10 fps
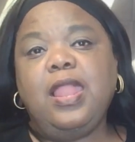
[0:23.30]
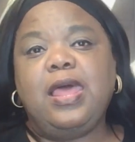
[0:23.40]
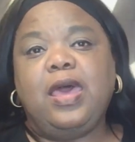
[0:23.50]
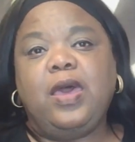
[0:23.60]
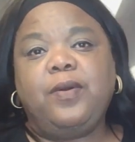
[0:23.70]

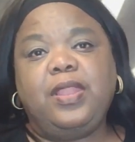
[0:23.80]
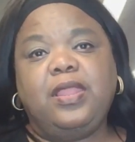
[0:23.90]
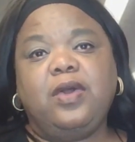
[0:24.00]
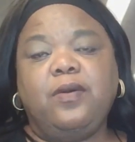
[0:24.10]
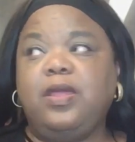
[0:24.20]
Hello,
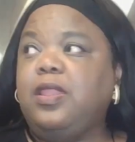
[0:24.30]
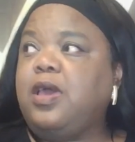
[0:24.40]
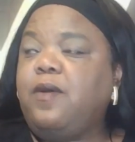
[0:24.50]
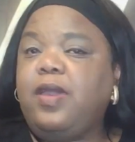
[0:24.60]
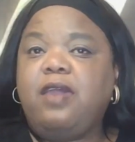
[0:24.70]
hello,
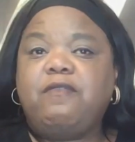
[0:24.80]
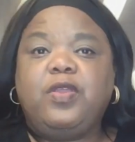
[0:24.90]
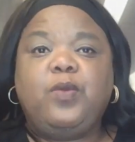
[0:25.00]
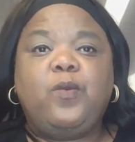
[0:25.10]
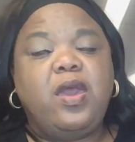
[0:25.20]
hello,
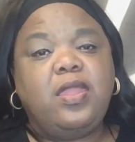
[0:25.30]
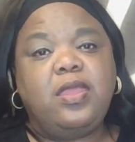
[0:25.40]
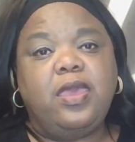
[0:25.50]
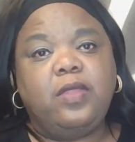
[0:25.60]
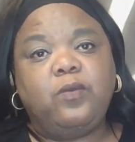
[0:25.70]
everyone,
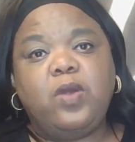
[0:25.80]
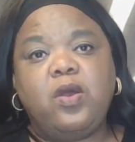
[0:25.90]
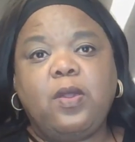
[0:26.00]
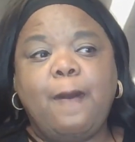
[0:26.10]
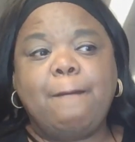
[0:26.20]
and
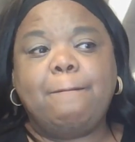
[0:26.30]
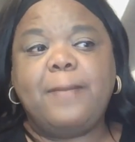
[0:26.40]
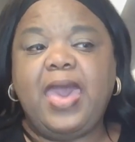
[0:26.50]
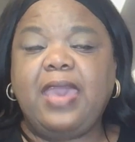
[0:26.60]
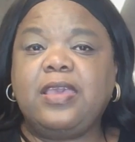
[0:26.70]
welcome
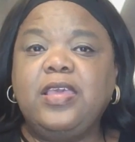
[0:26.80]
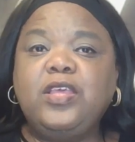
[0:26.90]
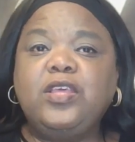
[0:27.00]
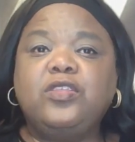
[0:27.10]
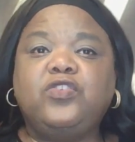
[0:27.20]
back
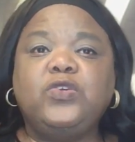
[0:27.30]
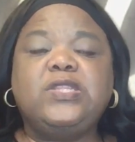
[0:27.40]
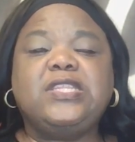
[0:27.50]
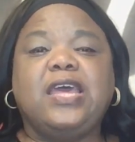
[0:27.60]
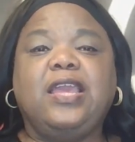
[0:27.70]
to
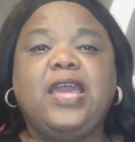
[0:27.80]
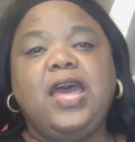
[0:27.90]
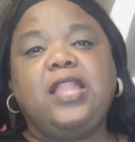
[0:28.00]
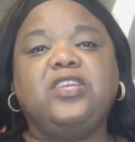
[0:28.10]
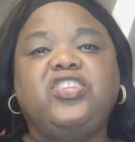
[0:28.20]

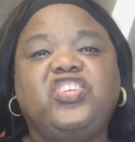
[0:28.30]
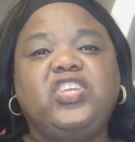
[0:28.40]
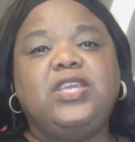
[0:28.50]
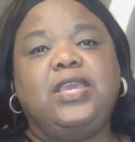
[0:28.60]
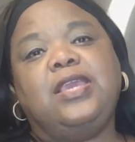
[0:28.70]

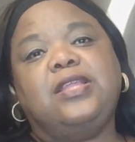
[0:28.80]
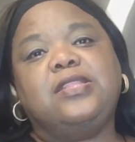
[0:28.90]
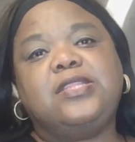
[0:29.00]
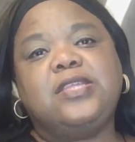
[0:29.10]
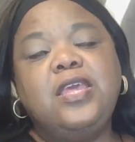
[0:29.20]
Psychology
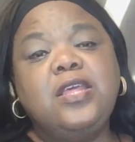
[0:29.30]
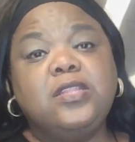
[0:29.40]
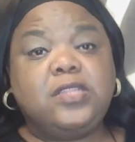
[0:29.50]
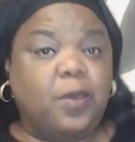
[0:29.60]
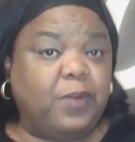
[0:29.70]
Eats.
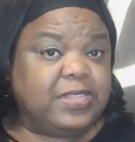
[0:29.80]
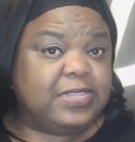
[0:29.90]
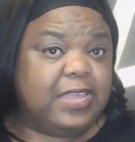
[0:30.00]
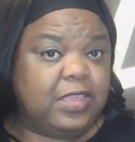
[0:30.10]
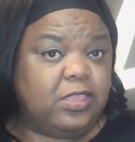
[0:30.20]
So what's
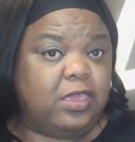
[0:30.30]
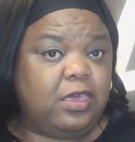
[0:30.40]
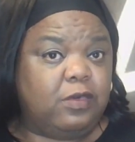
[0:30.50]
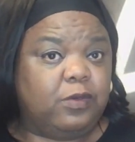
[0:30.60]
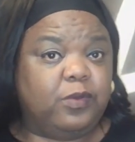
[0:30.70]
eating
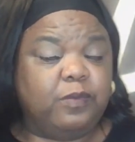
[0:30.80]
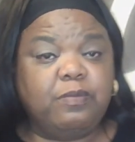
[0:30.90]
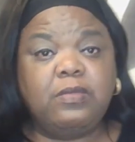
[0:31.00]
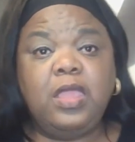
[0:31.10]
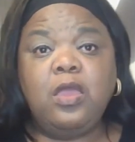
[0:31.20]
you?
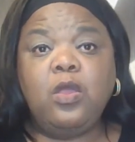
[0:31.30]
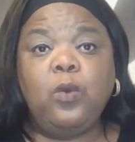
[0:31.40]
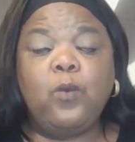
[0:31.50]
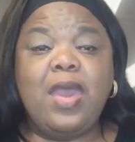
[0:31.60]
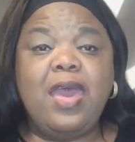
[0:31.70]

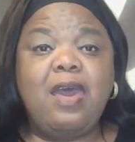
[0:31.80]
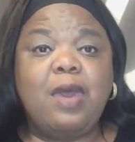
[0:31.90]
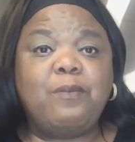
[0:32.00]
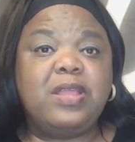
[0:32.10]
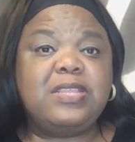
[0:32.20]
Well,
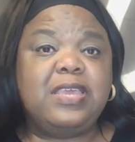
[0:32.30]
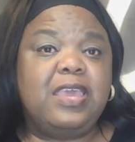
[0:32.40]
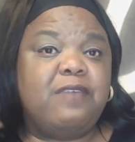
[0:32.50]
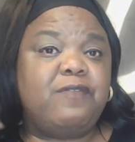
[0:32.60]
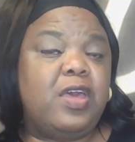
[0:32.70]
I want to
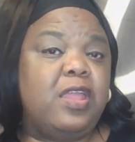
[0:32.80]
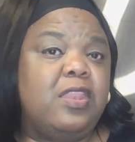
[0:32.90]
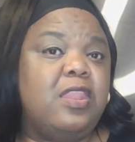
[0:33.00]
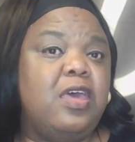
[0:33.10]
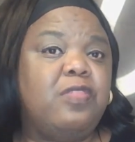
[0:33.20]
give
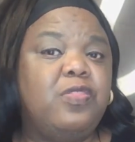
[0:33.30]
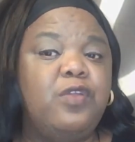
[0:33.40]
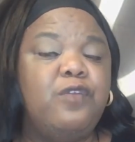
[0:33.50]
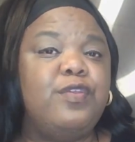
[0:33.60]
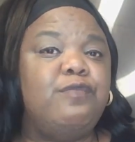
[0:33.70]

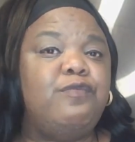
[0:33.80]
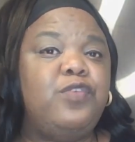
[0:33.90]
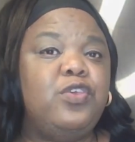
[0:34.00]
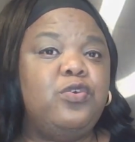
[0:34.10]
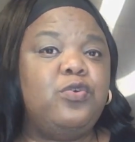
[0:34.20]
another
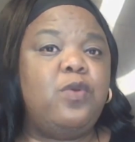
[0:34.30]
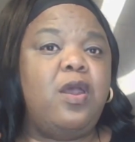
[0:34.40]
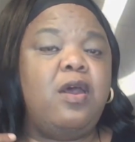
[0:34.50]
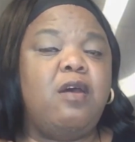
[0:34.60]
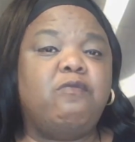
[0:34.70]
review
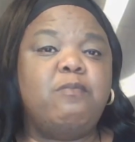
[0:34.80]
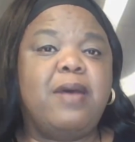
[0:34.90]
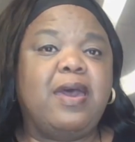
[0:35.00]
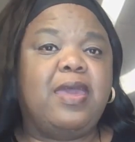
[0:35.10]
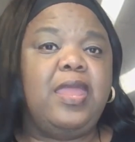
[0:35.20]
of
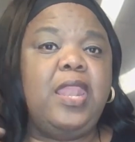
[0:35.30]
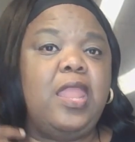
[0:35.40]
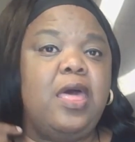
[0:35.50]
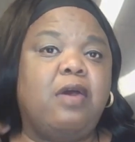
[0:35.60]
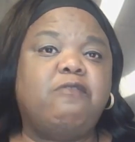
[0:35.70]
my
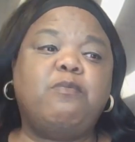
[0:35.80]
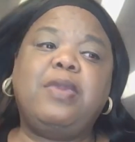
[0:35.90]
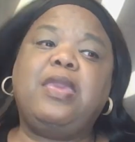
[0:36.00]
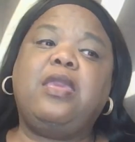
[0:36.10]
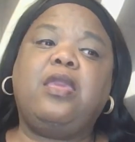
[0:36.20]
Love
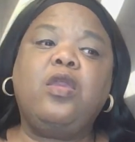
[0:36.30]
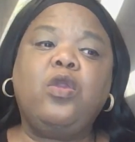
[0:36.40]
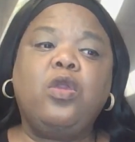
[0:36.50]
Me